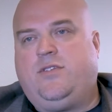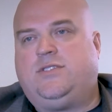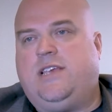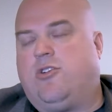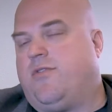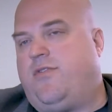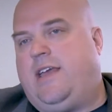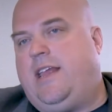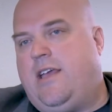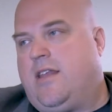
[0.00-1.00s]
you see
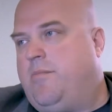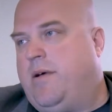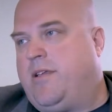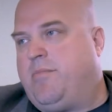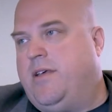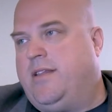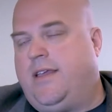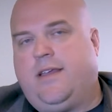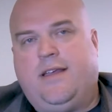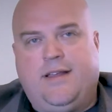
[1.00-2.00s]
graffiti on a public
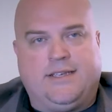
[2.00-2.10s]
building,